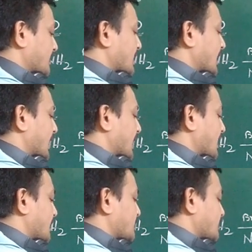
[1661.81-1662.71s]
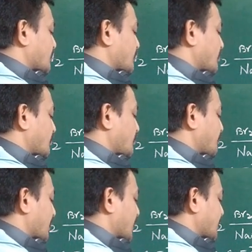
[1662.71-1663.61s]
NH2
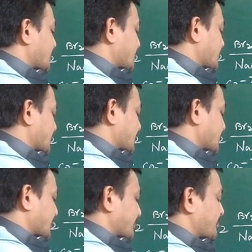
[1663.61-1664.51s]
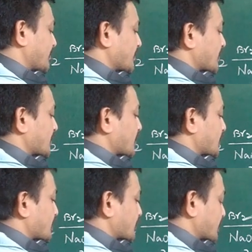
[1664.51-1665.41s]
plus
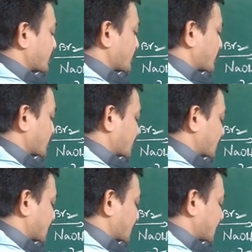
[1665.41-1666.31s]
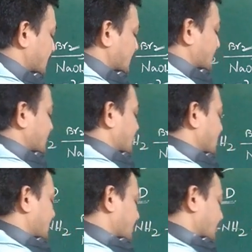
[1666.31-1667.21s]
CO3. Here
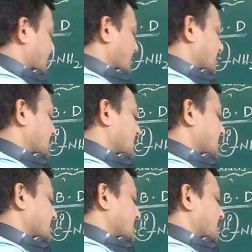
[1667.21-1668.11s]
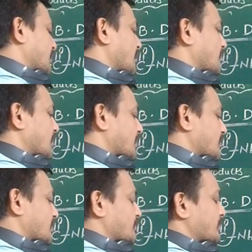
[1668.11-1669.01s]
come that is involvement
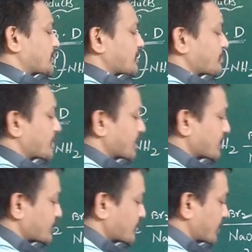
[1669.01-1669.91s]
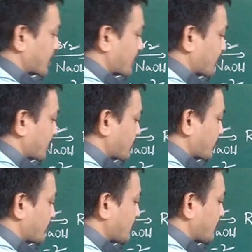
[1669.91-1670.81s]
with base to convert
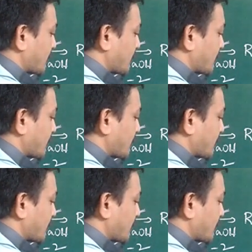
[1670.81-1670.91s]
to